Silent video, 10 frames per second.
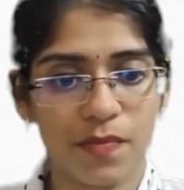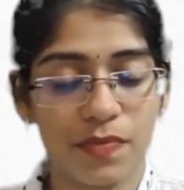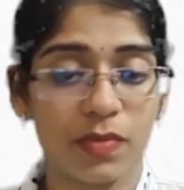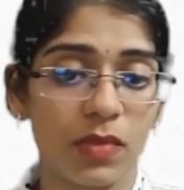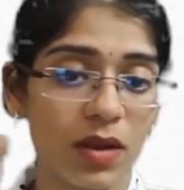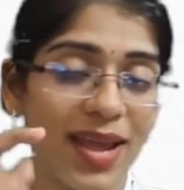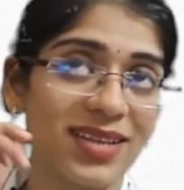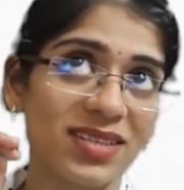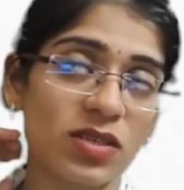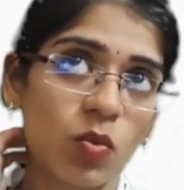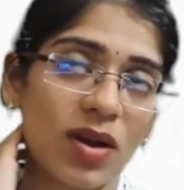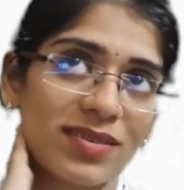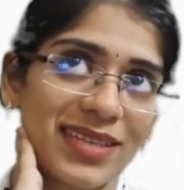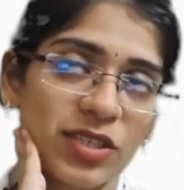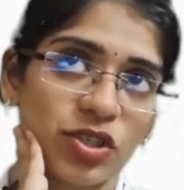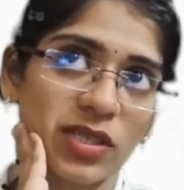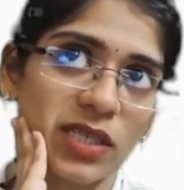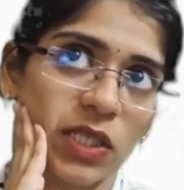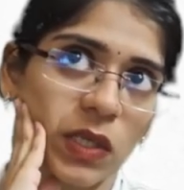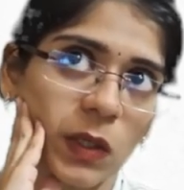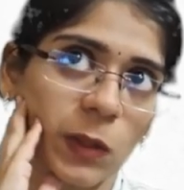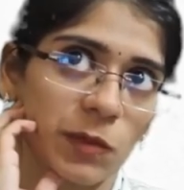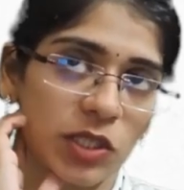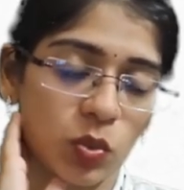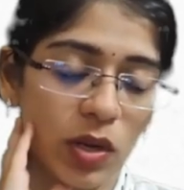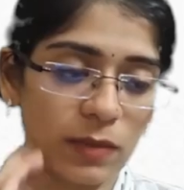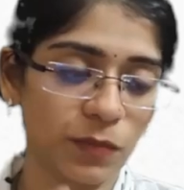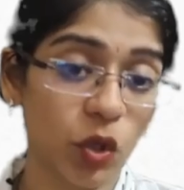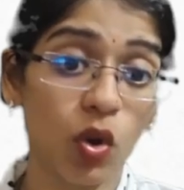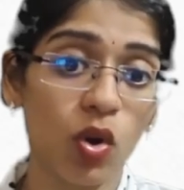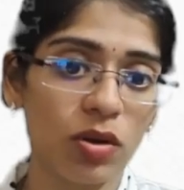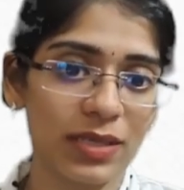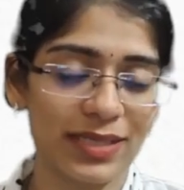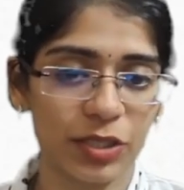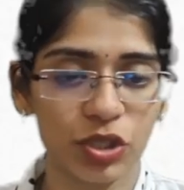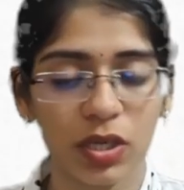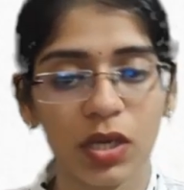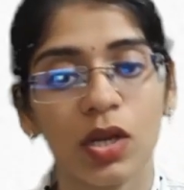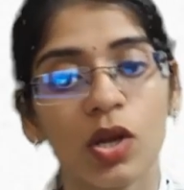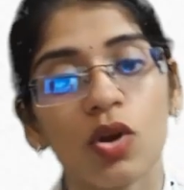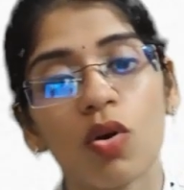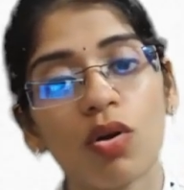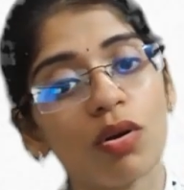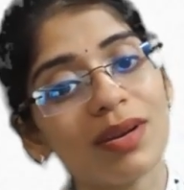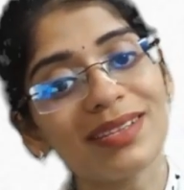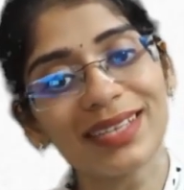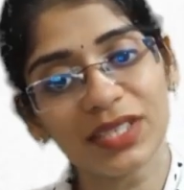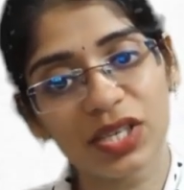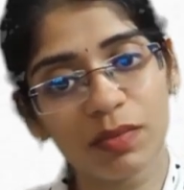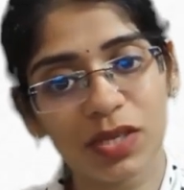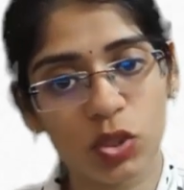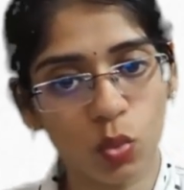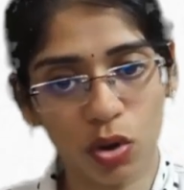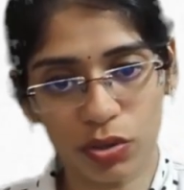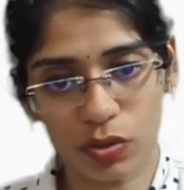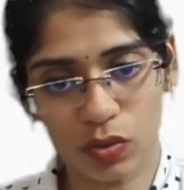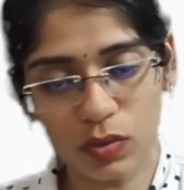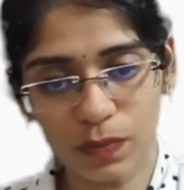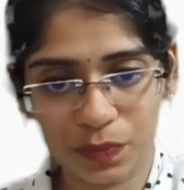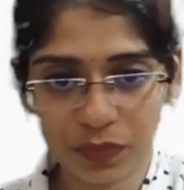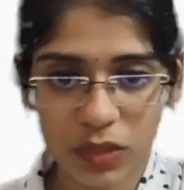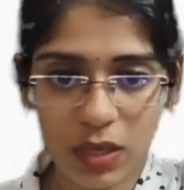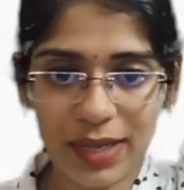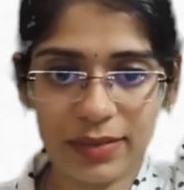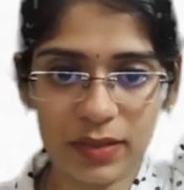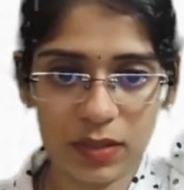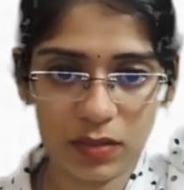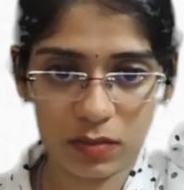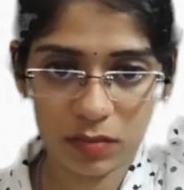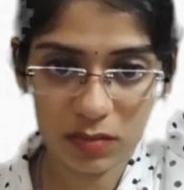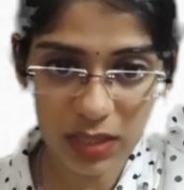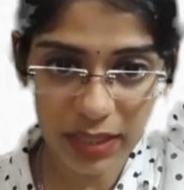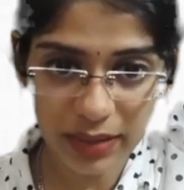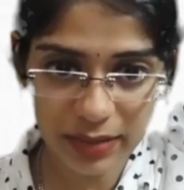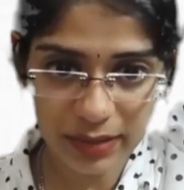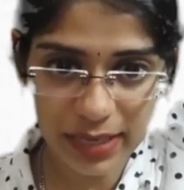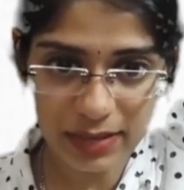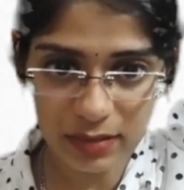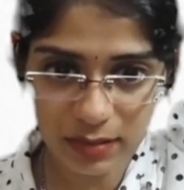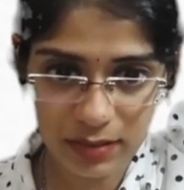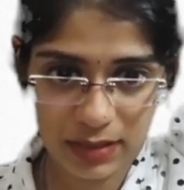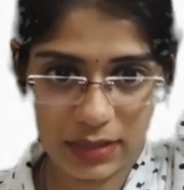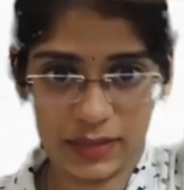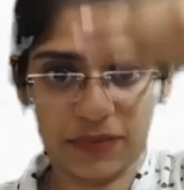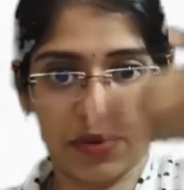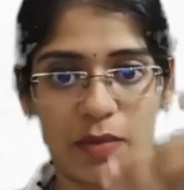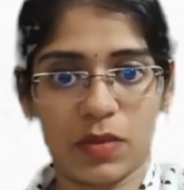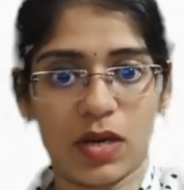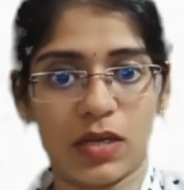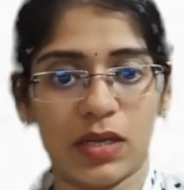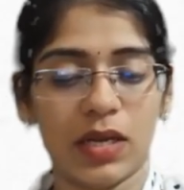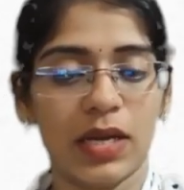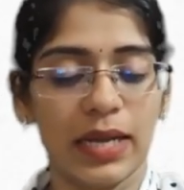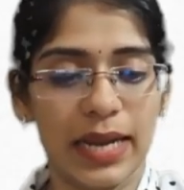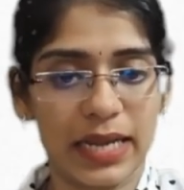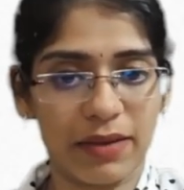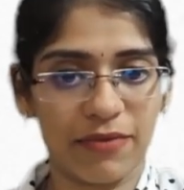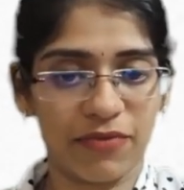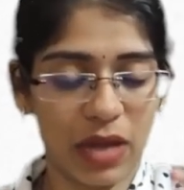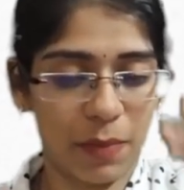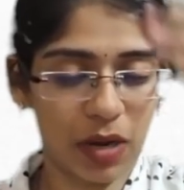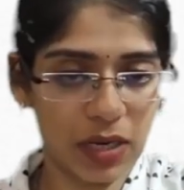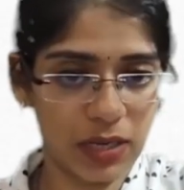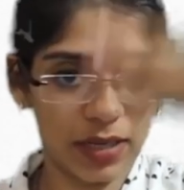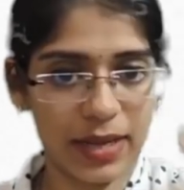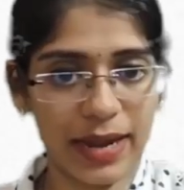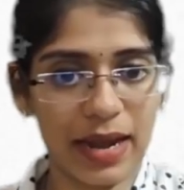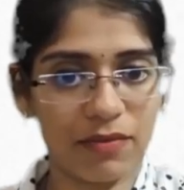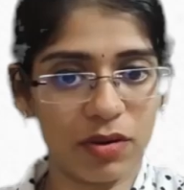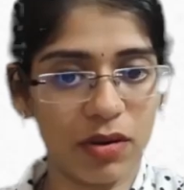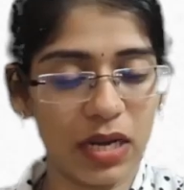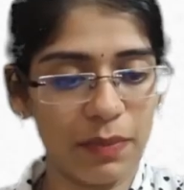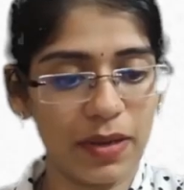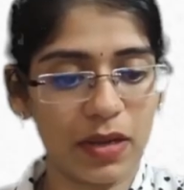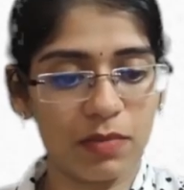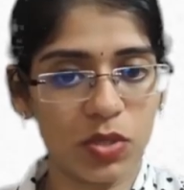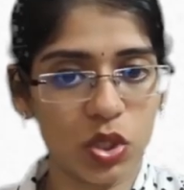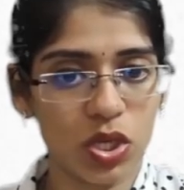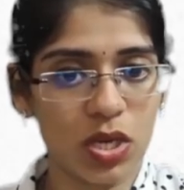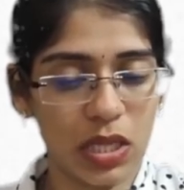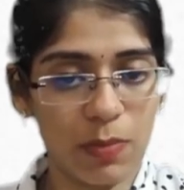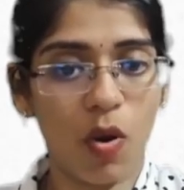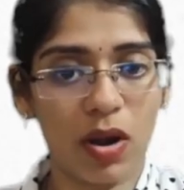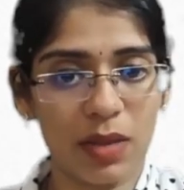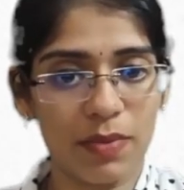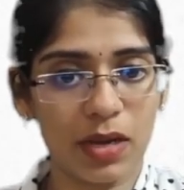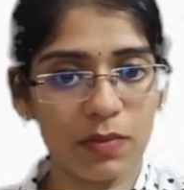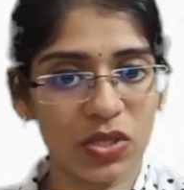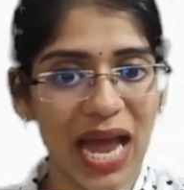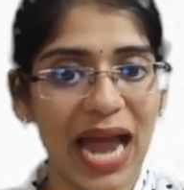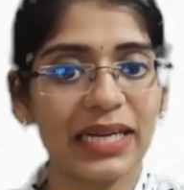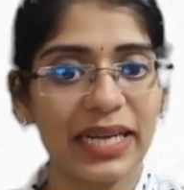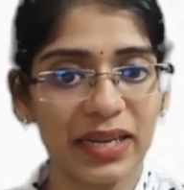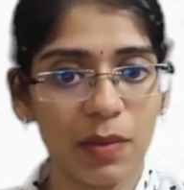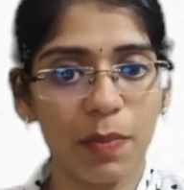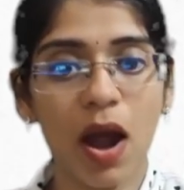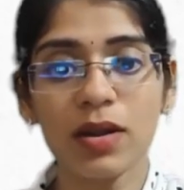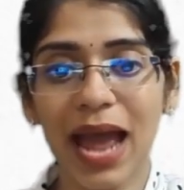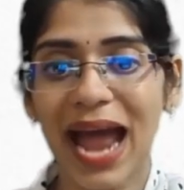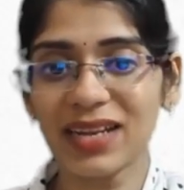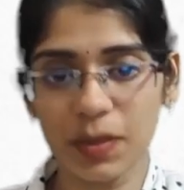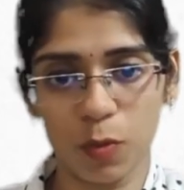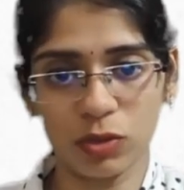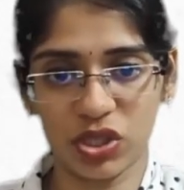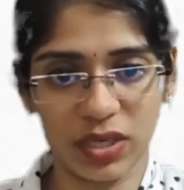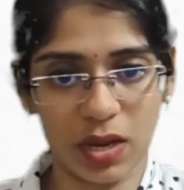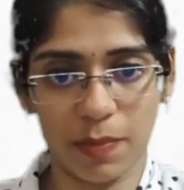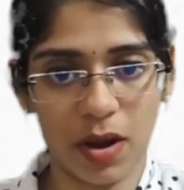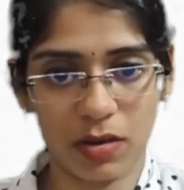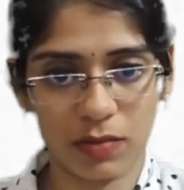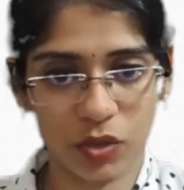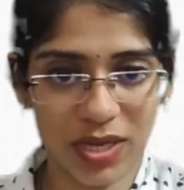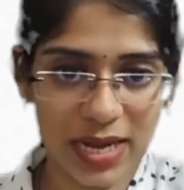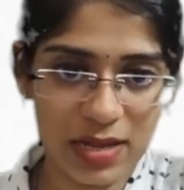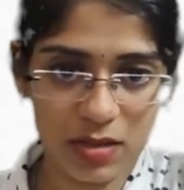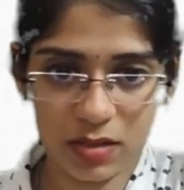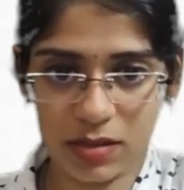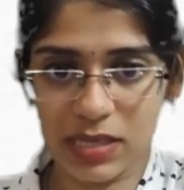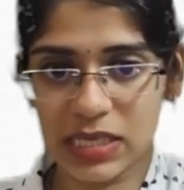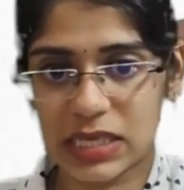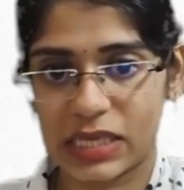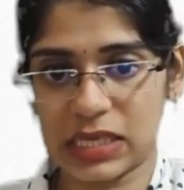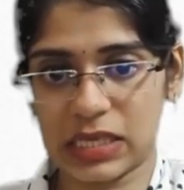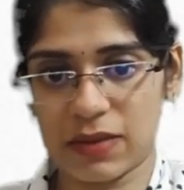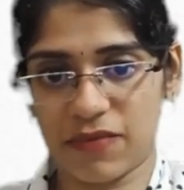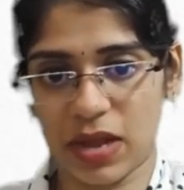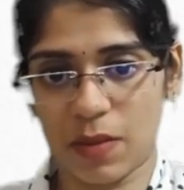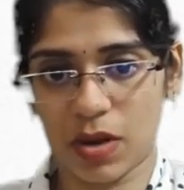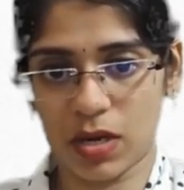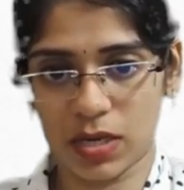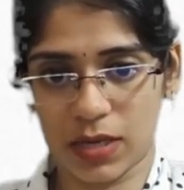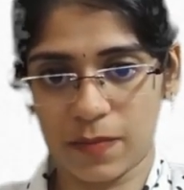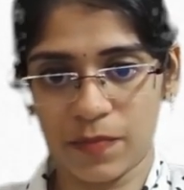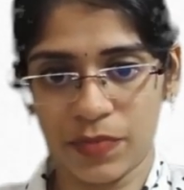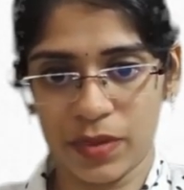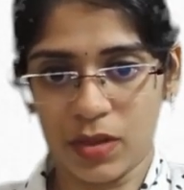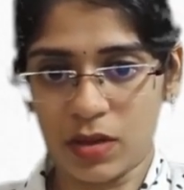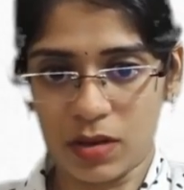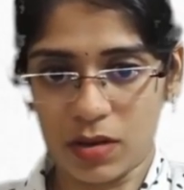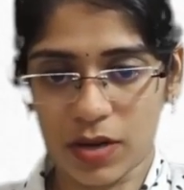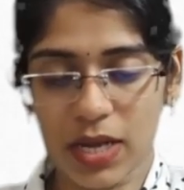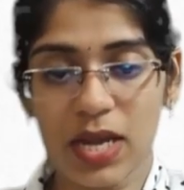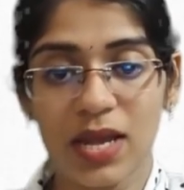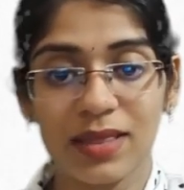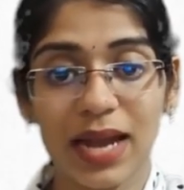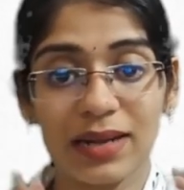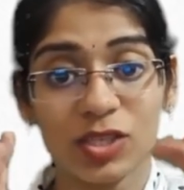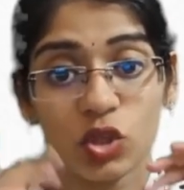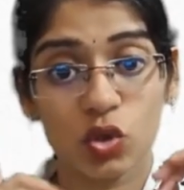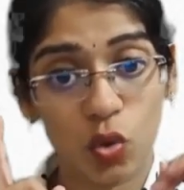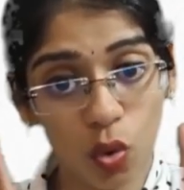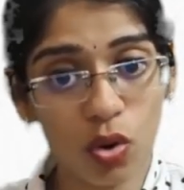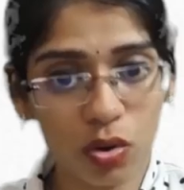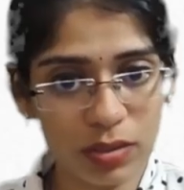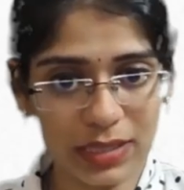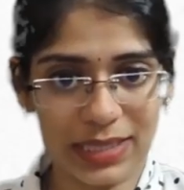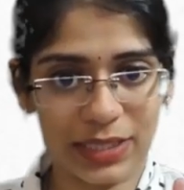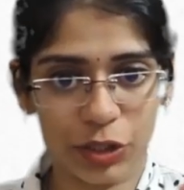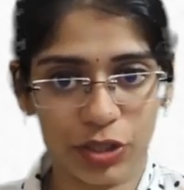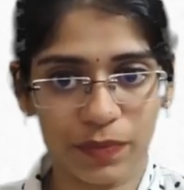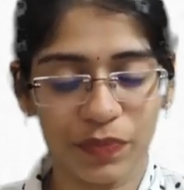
The next one section is this one, coronal section. Coronal section means what, you know? Like this. Like this if I am cutting. Like if I am cutting a cadaver, it becomes, the body becomes anterior part and the posterior part. Okay, like this if I am cutting. Okay, that is coronal section.